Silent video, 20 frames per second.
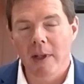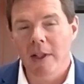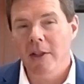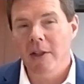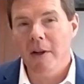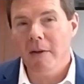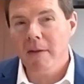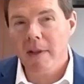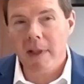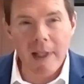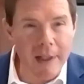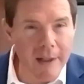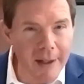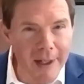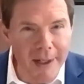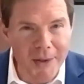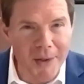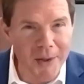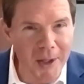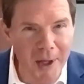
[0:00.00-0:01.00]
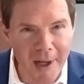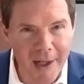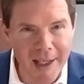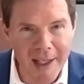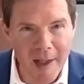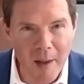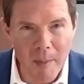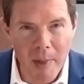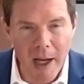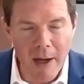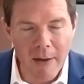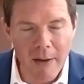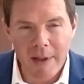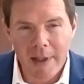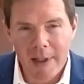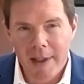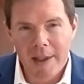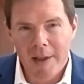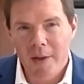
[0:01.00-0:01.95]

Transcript: and you don't hear us talking about